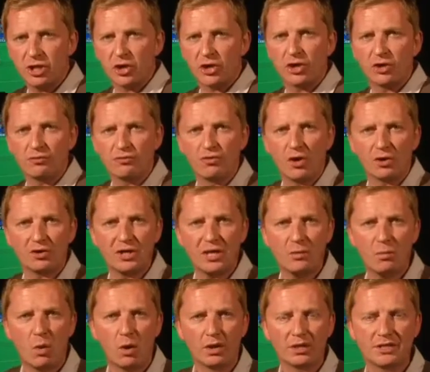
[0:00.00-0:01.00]
look at Rodney
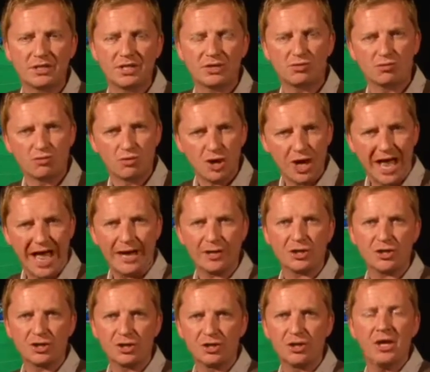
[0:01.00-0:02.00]
Wallace's
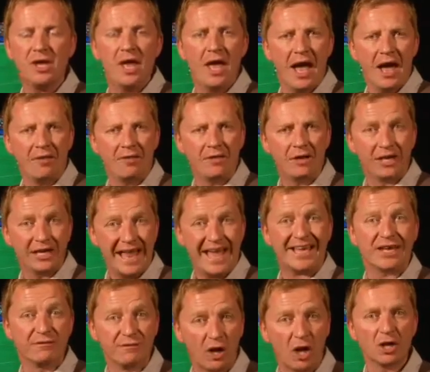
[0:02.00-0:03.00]
reaction and the
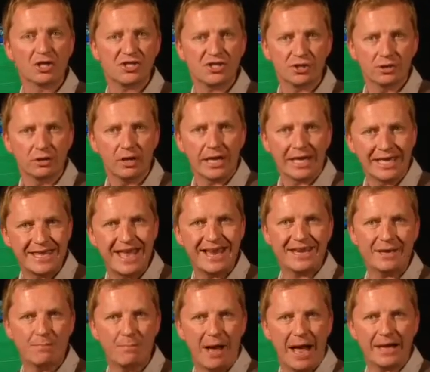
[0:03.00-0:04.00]
lack of hustle in
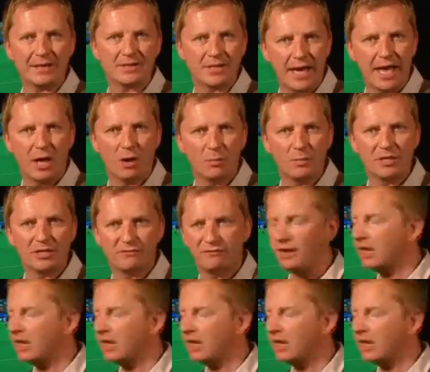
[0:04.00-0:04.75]
getting back to help his